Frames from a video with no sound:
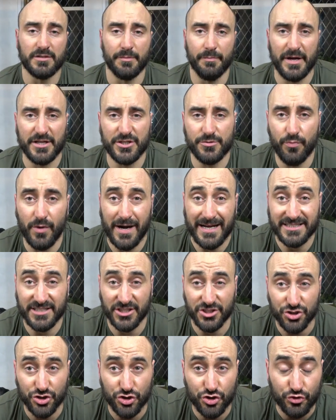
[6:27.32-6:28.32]
Bench
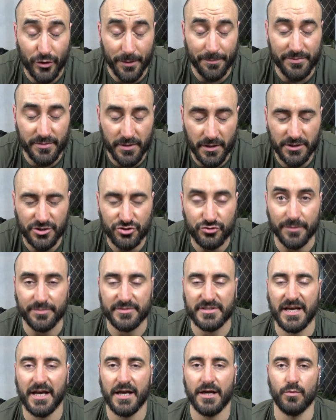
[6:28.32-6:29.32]
press strip
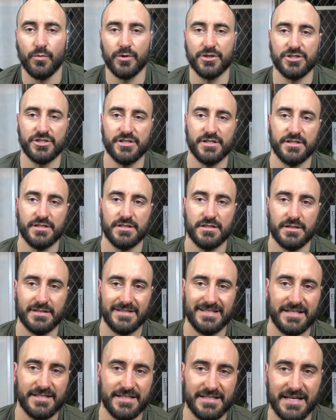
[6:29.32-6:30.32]
set, which is
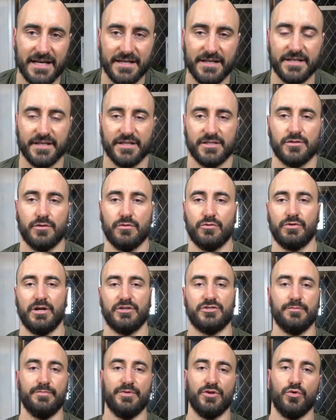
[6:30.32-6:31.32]
intensity technique, so
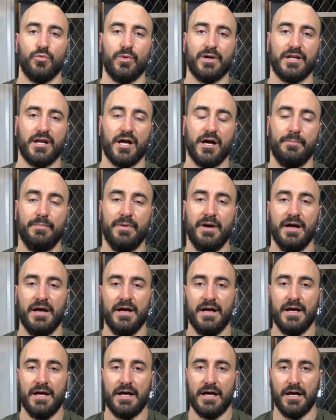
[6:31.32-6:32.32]
gradually build the weight up,
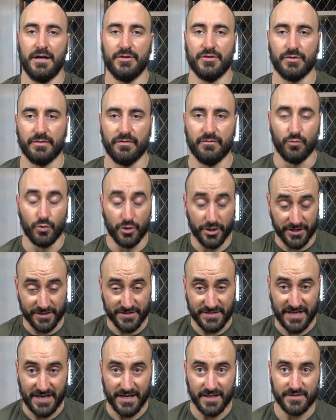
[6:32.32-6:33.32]
doing working
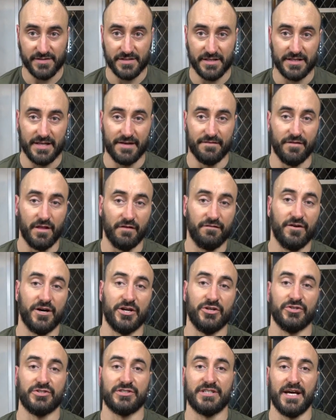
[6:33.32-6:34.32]
sets, and then for the
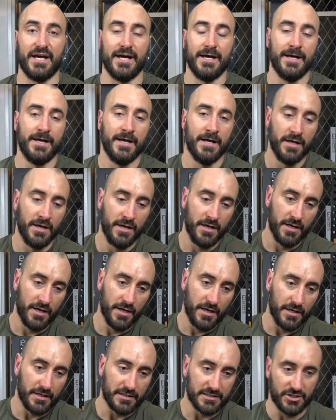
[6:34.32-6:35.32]
final set,
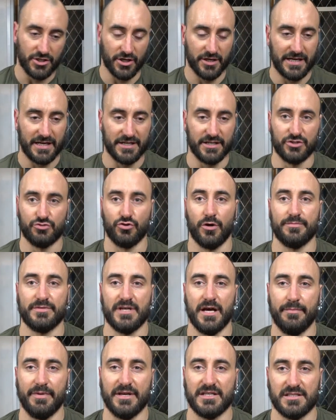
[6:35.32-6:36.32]
it's a gigantic drop
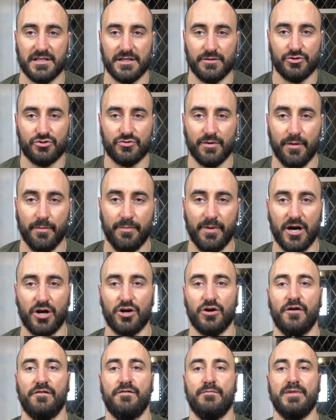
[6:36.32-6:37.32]
set. Basically, you strip the
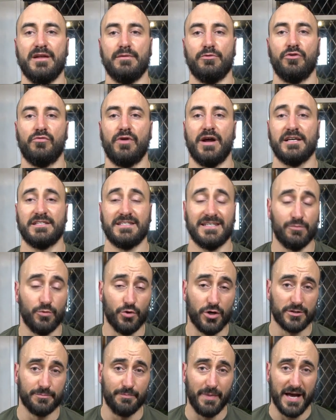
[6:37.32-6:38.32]
bar off, minimal rest.
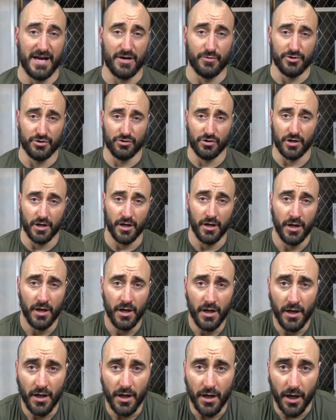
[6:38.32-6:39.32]
Works better when you've got
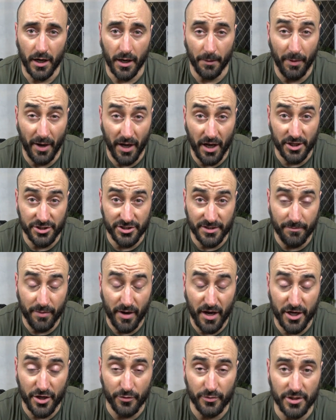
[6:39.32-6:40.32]
a gym
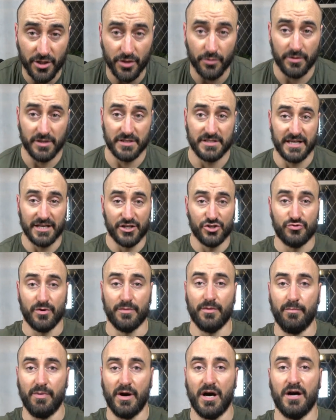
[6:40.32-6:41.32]
partner with you, because they can
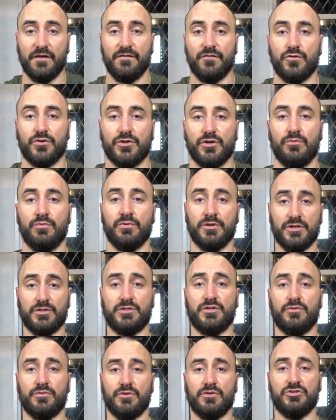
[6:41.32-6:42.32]
strip the bar for you,
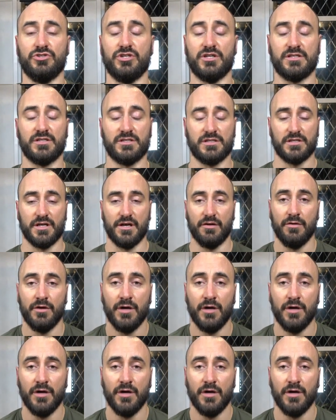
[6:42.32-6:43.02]
so you can just